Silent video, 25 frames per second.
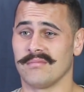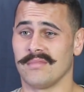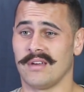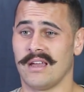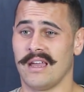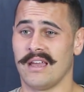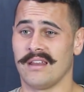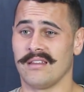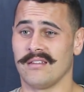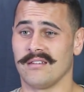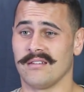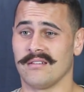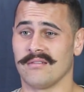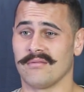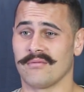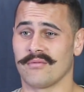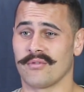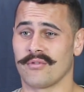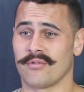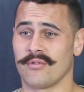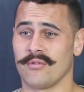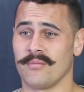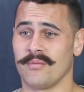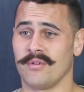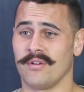had a
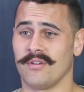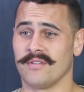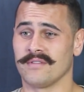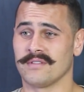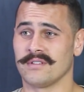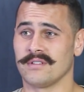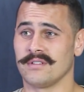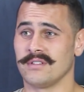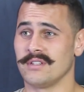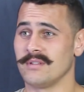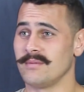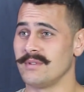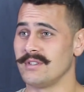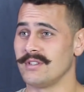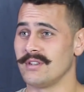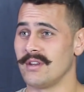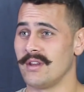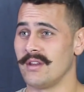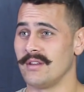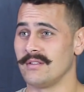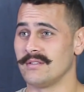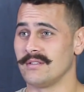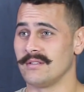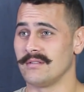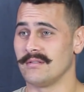recruitment officer, Jimmy
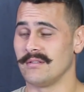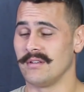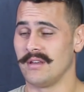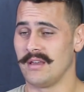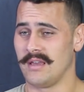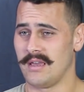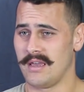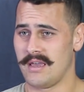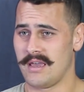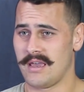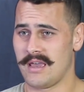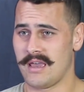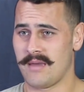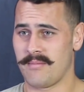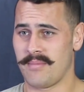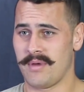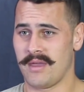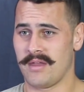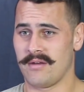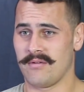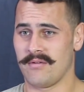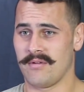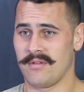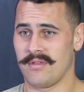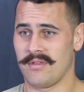Jones, at
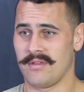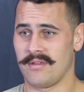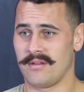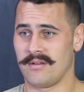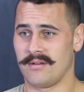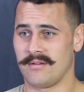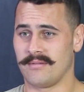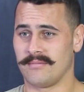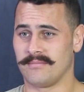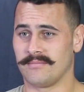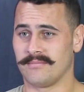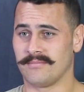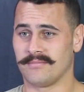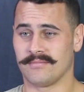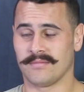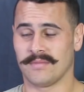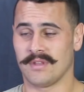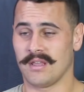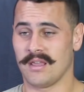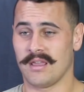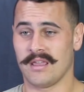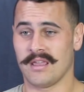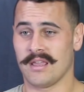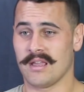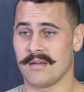Penrith, and
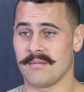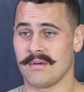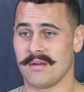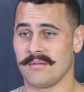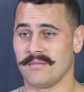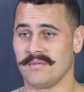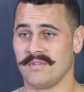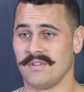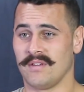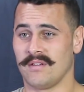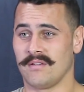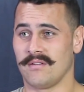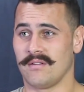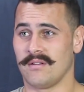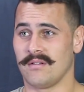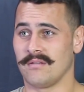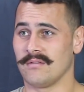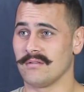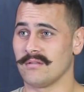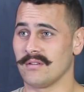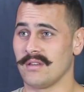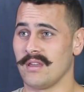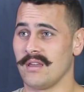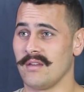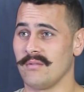he come up and said, "Oh,
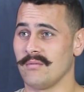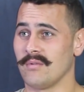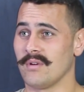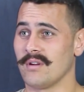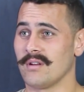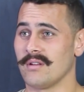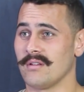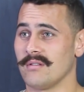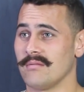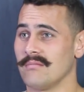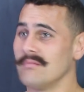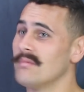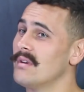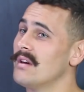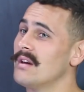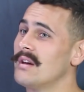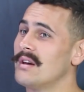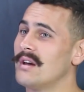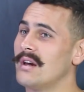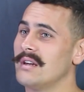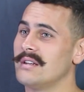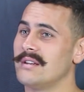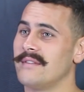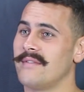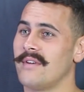look, we've got a
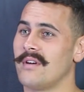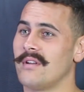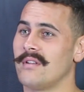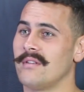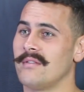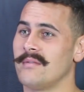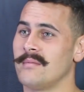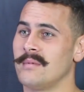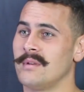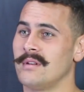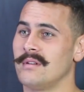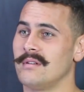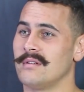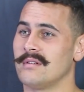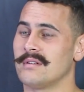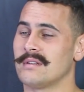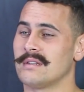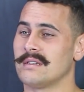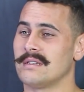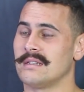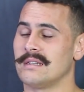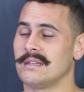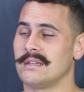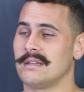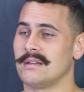development
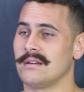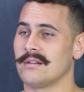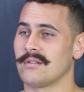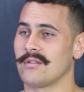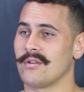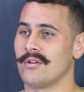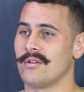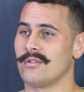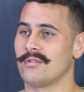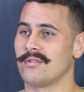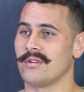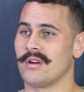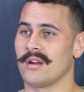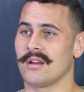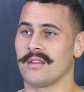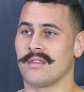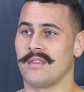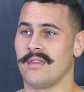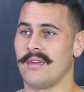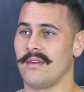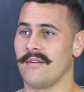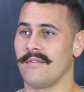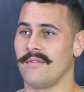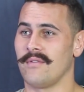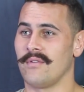contract
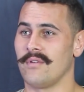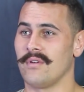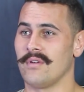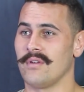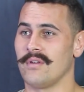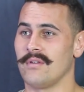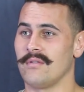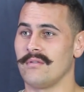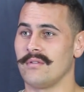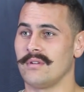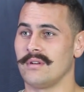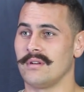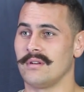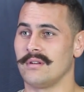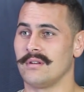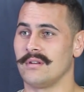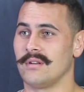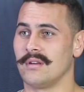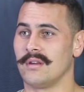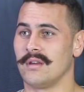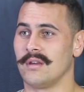there for you," and